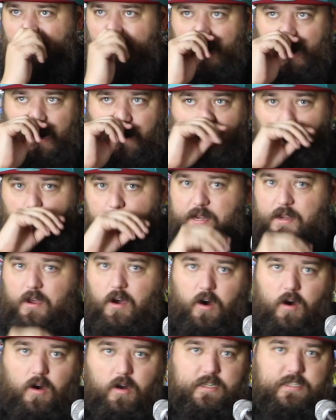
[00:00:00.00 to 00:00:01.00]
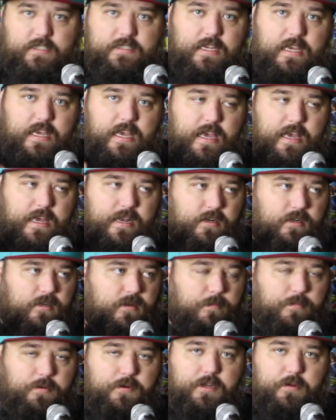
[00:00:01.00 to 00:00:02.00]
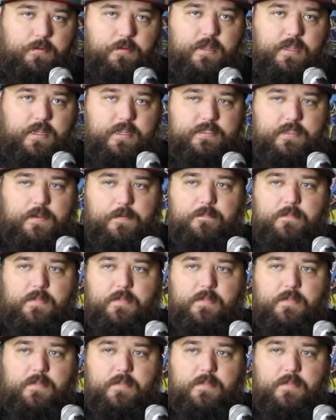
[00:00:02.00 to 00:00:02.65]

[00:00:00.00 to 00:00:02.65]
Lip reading: I will be honest and complete with this.